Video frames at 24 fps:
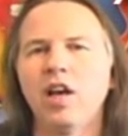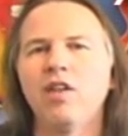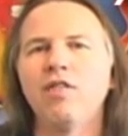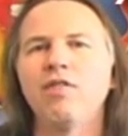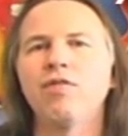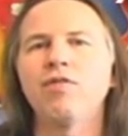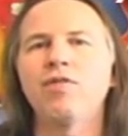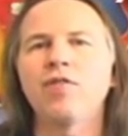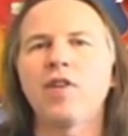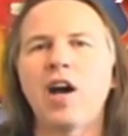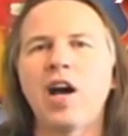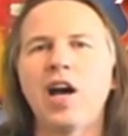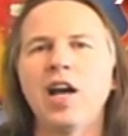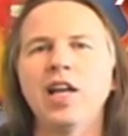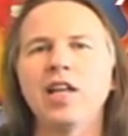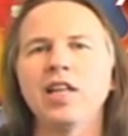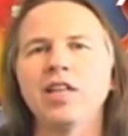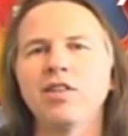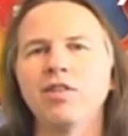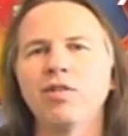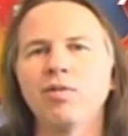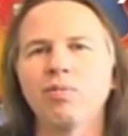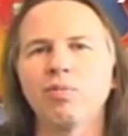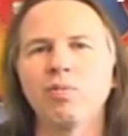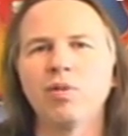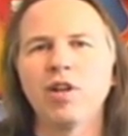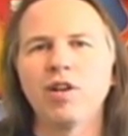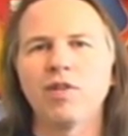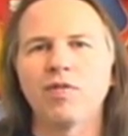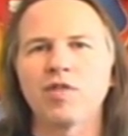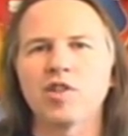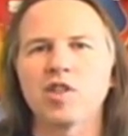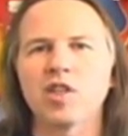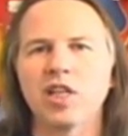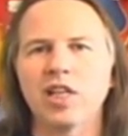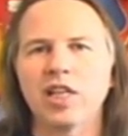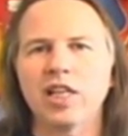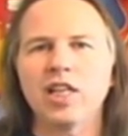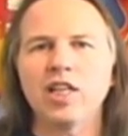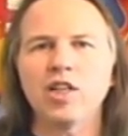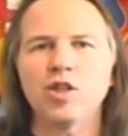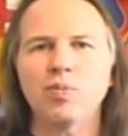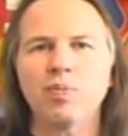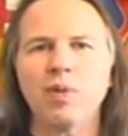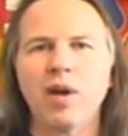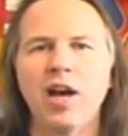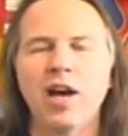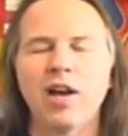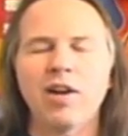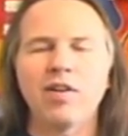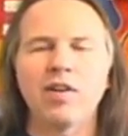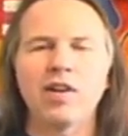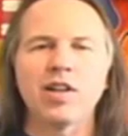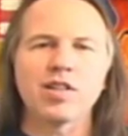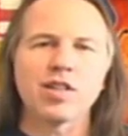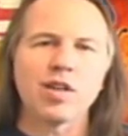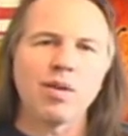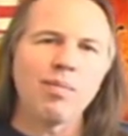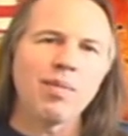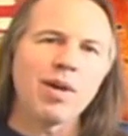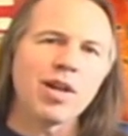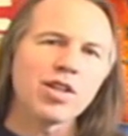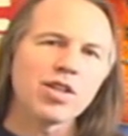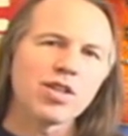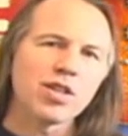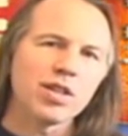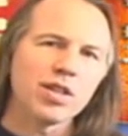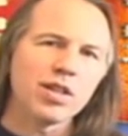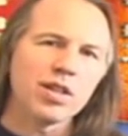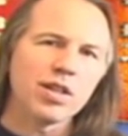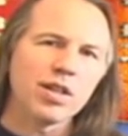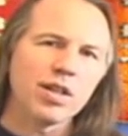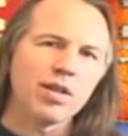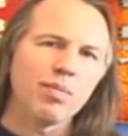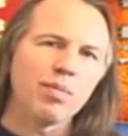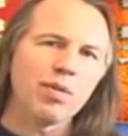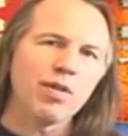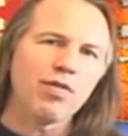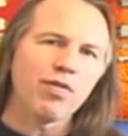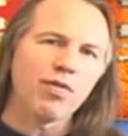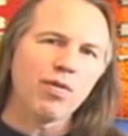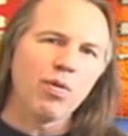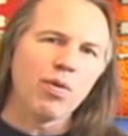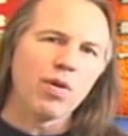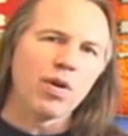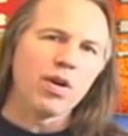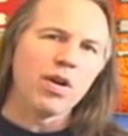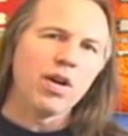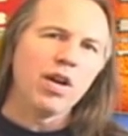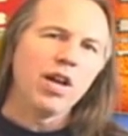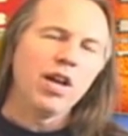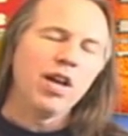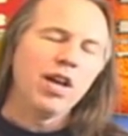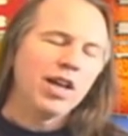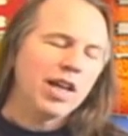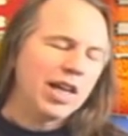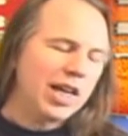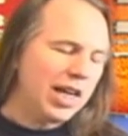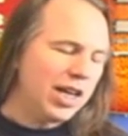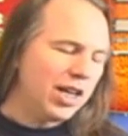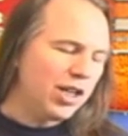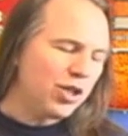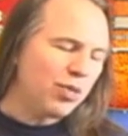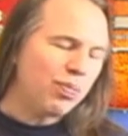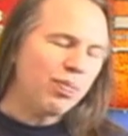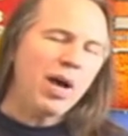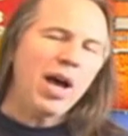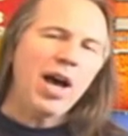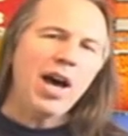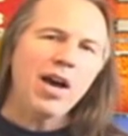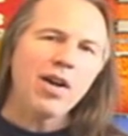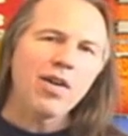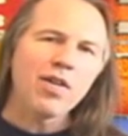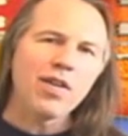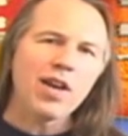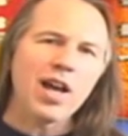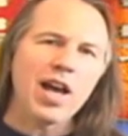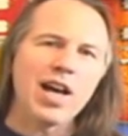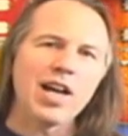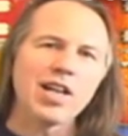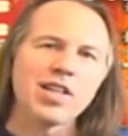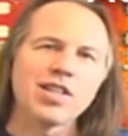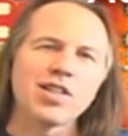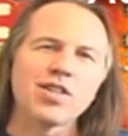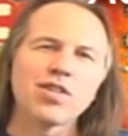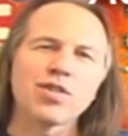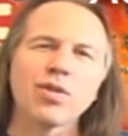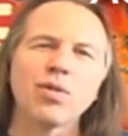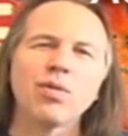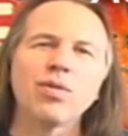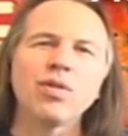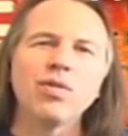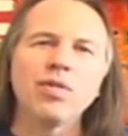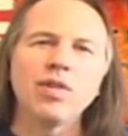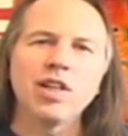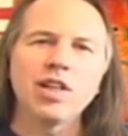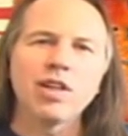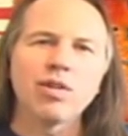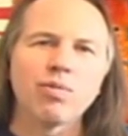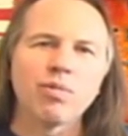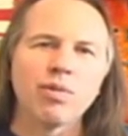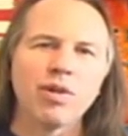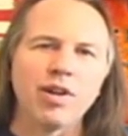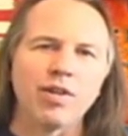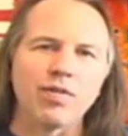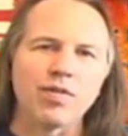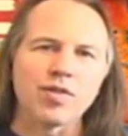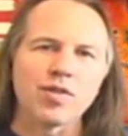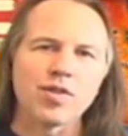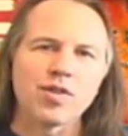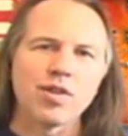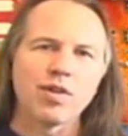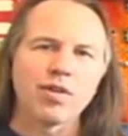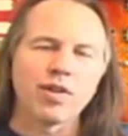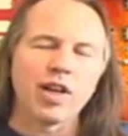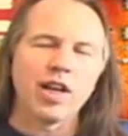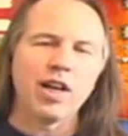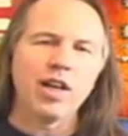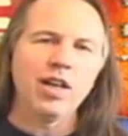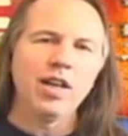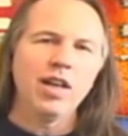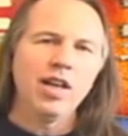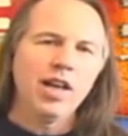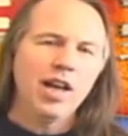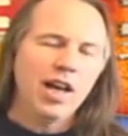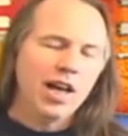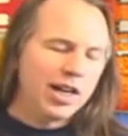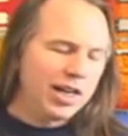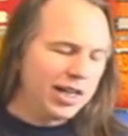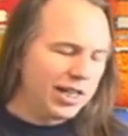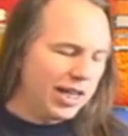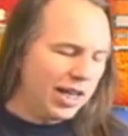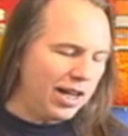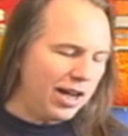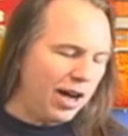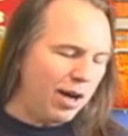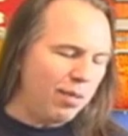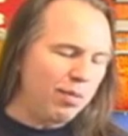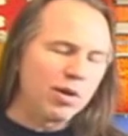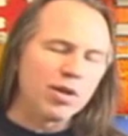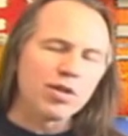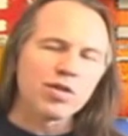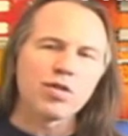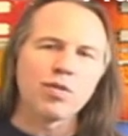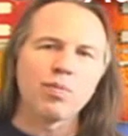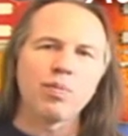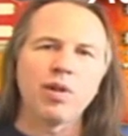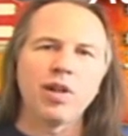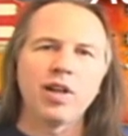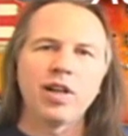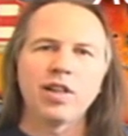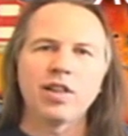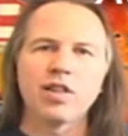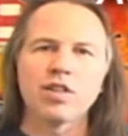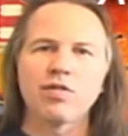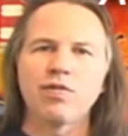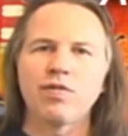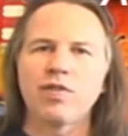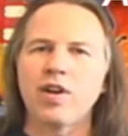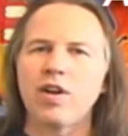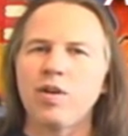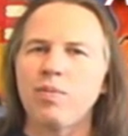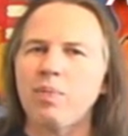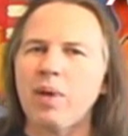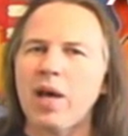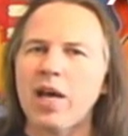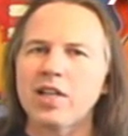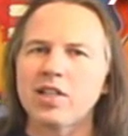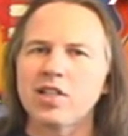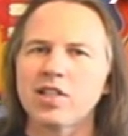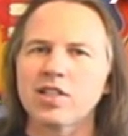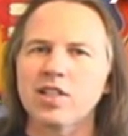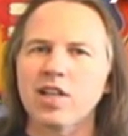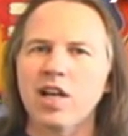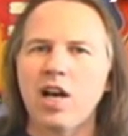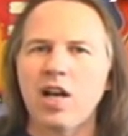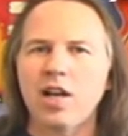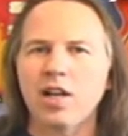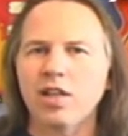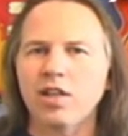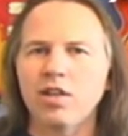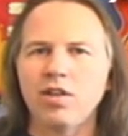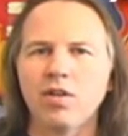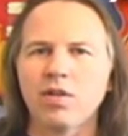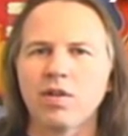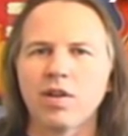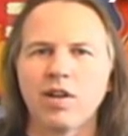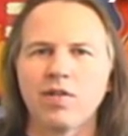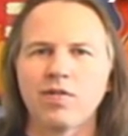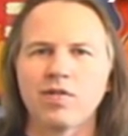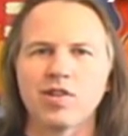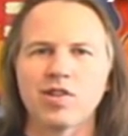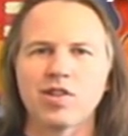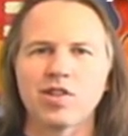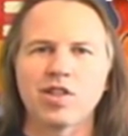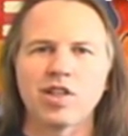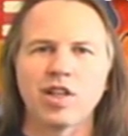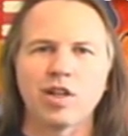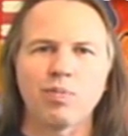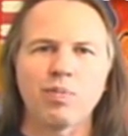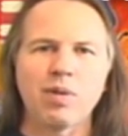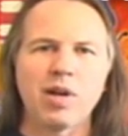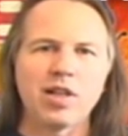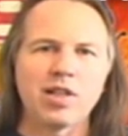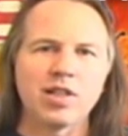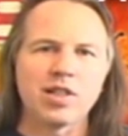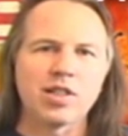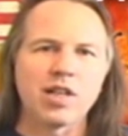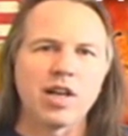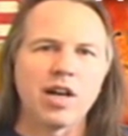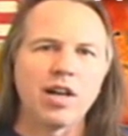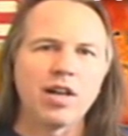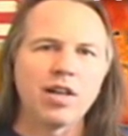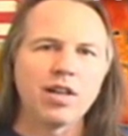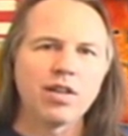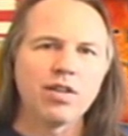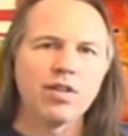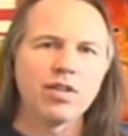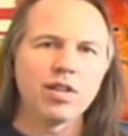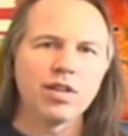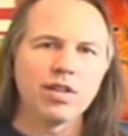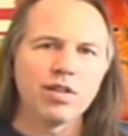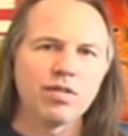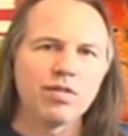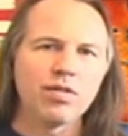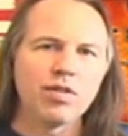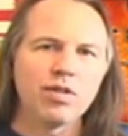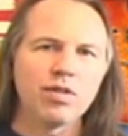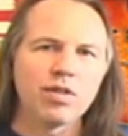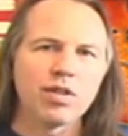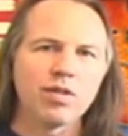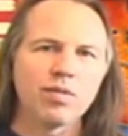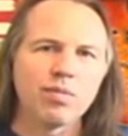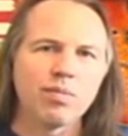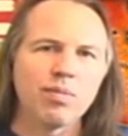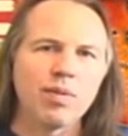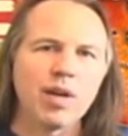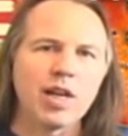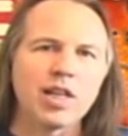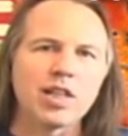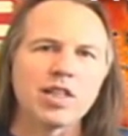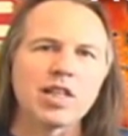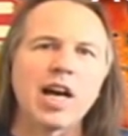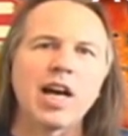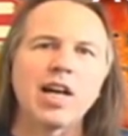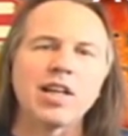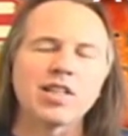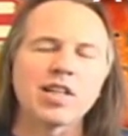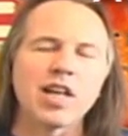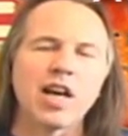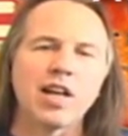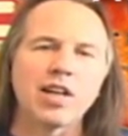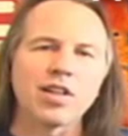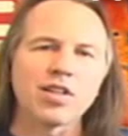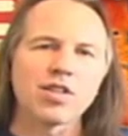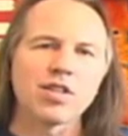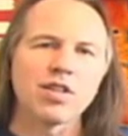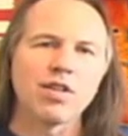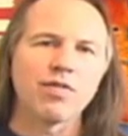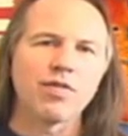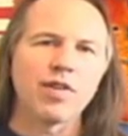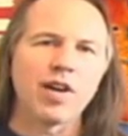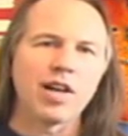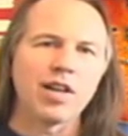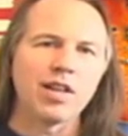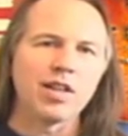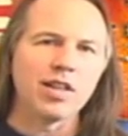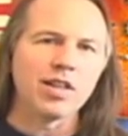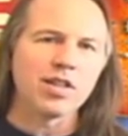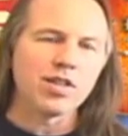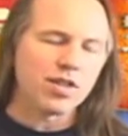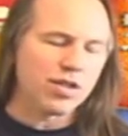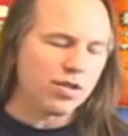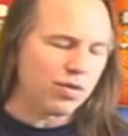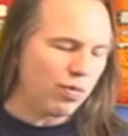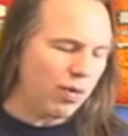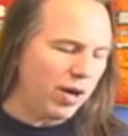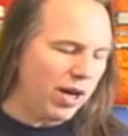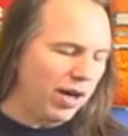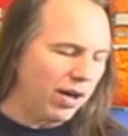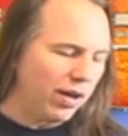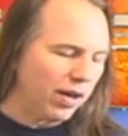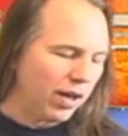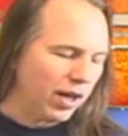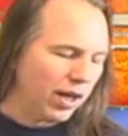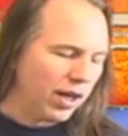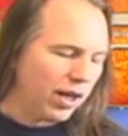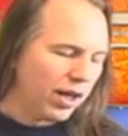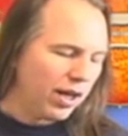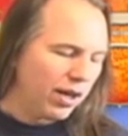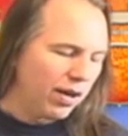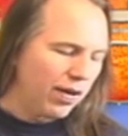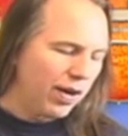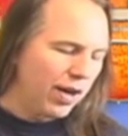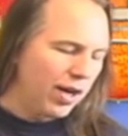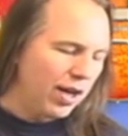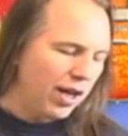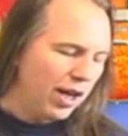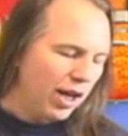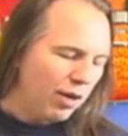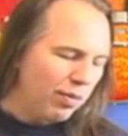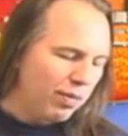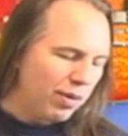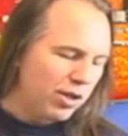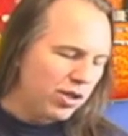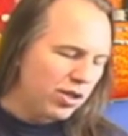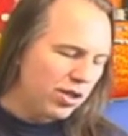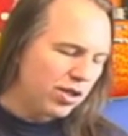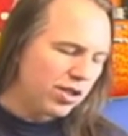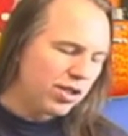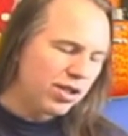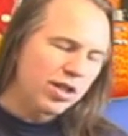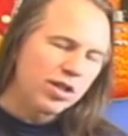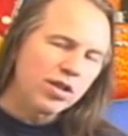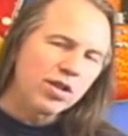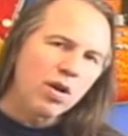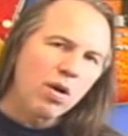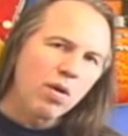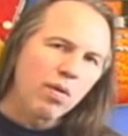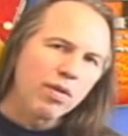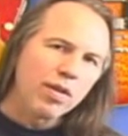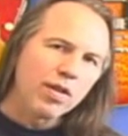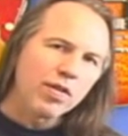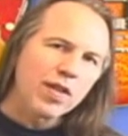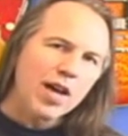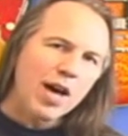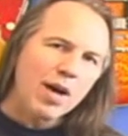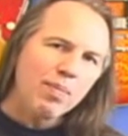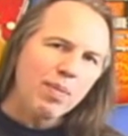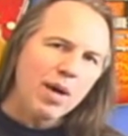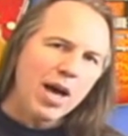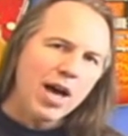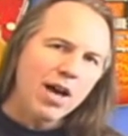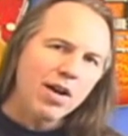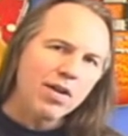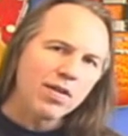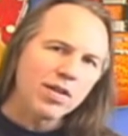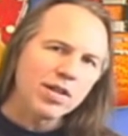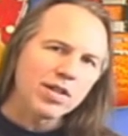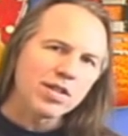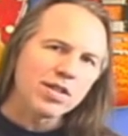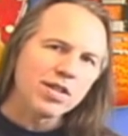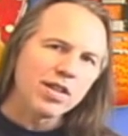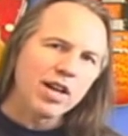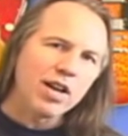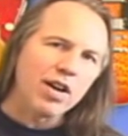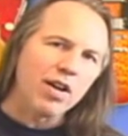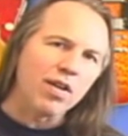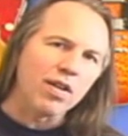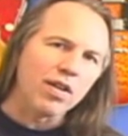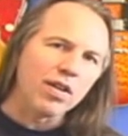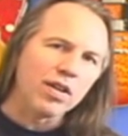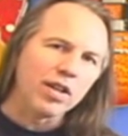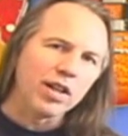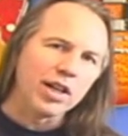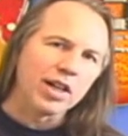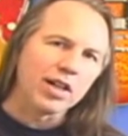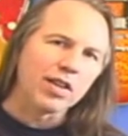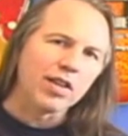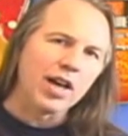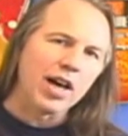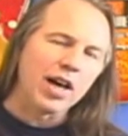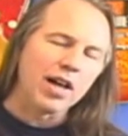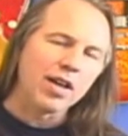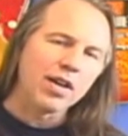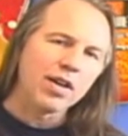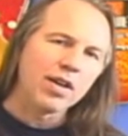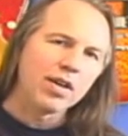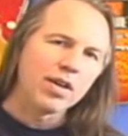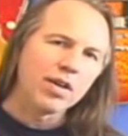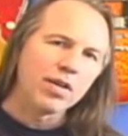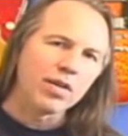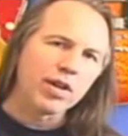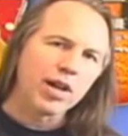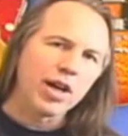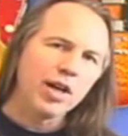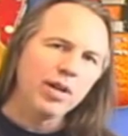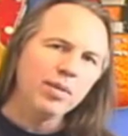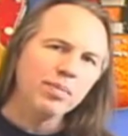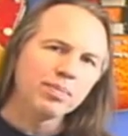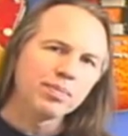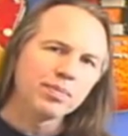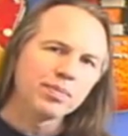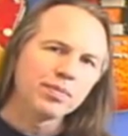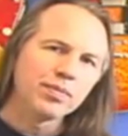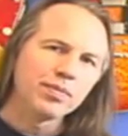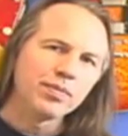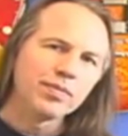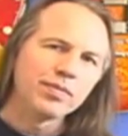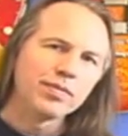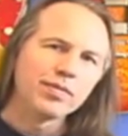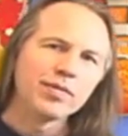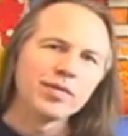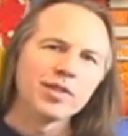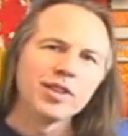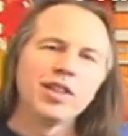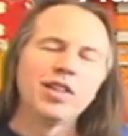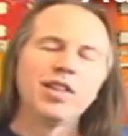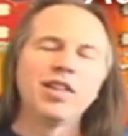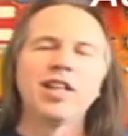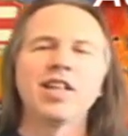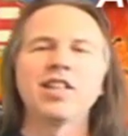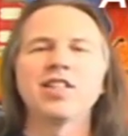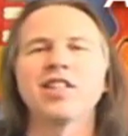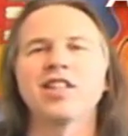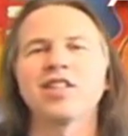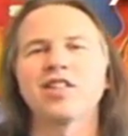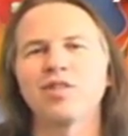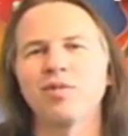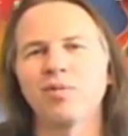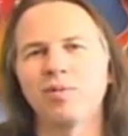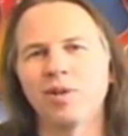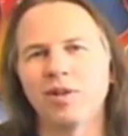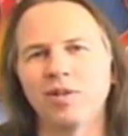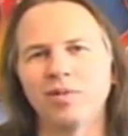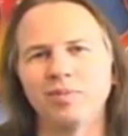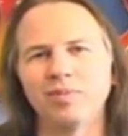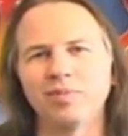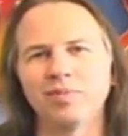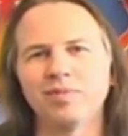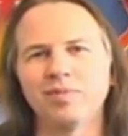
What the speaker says: Find the riffs in each pattern. As I mentioned before, each pattern has its own unique riffs, okay? And again, I'm also playing this very pentatonic. You don't have to stick pentatonic. You can make diatonic stuff out of this as well, all right? But just to know that that pattern is there like that, okay? That's lesson one.